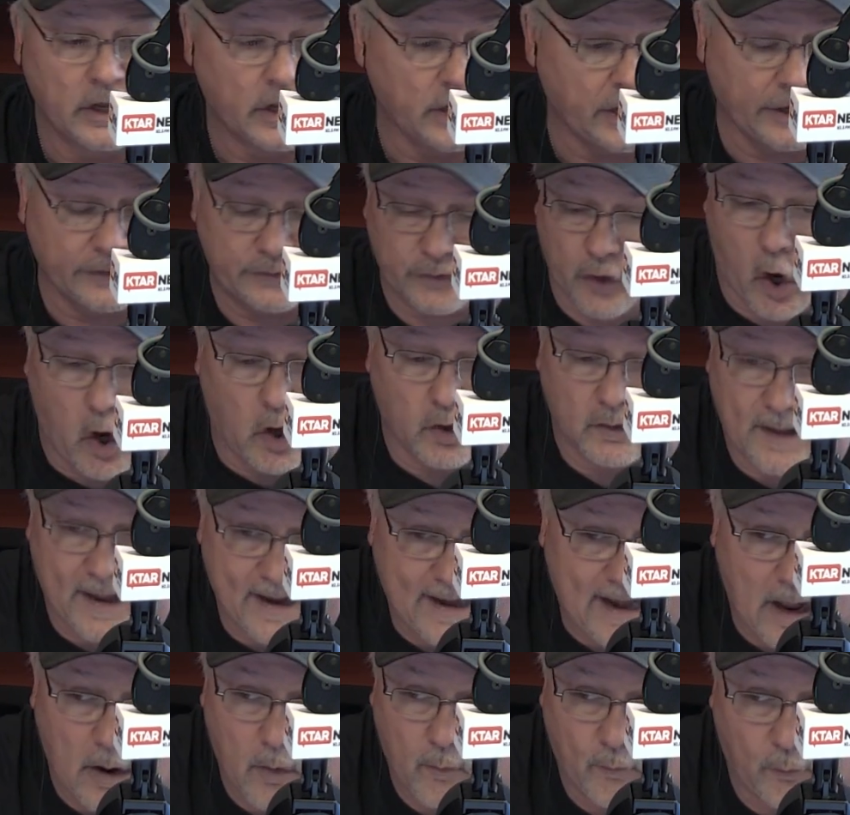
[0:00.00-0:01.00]
It's all laid
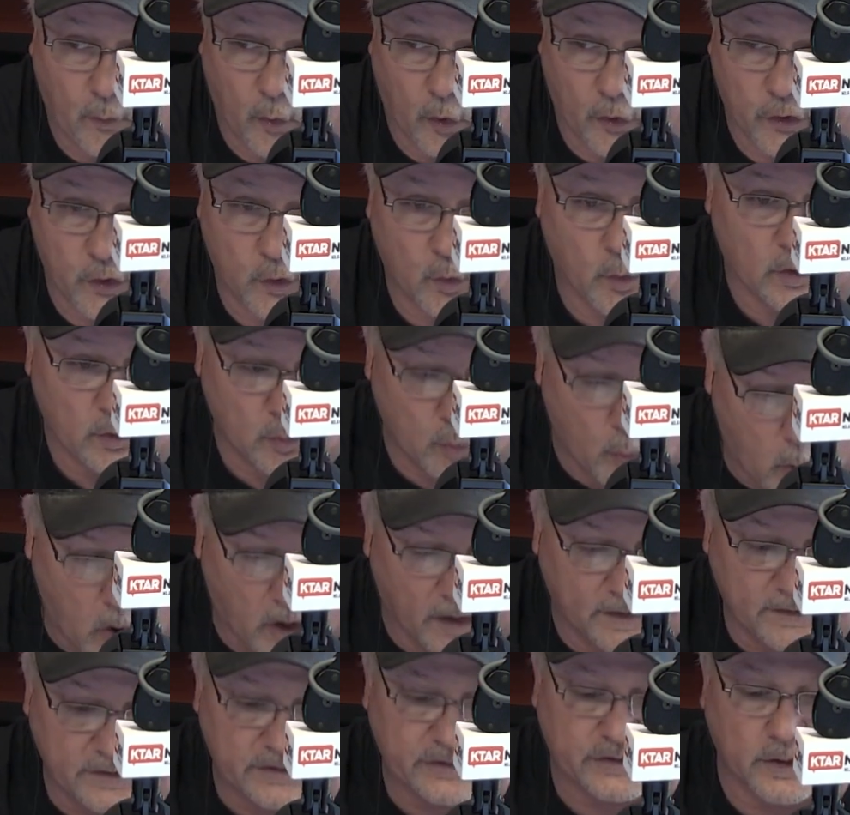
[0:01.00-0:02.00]
out for you in
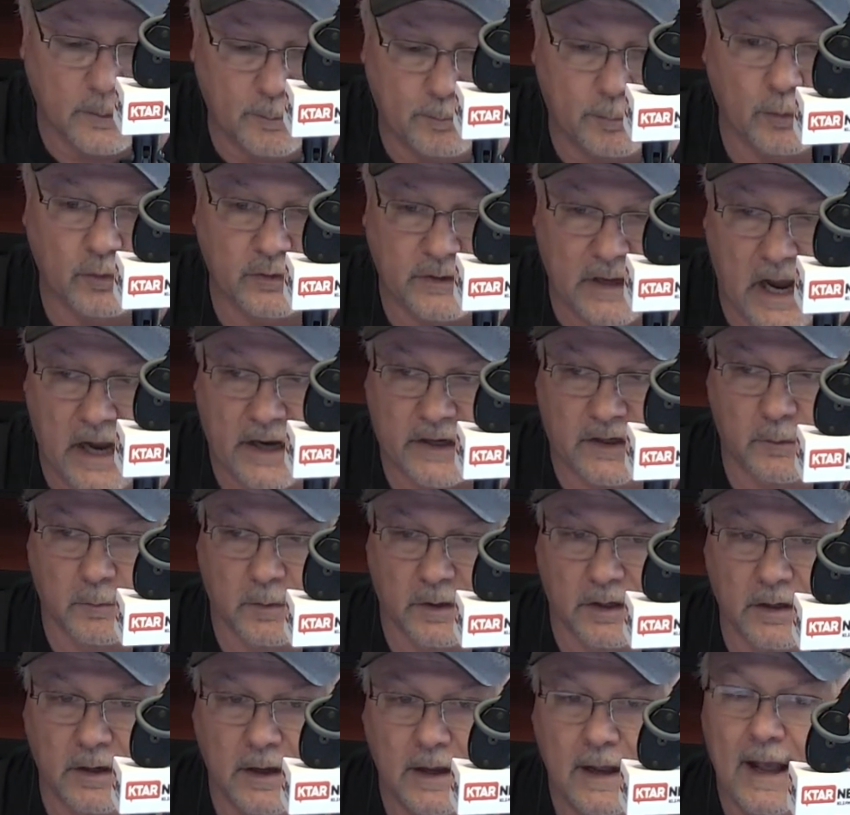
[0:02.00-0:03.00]
one simple document.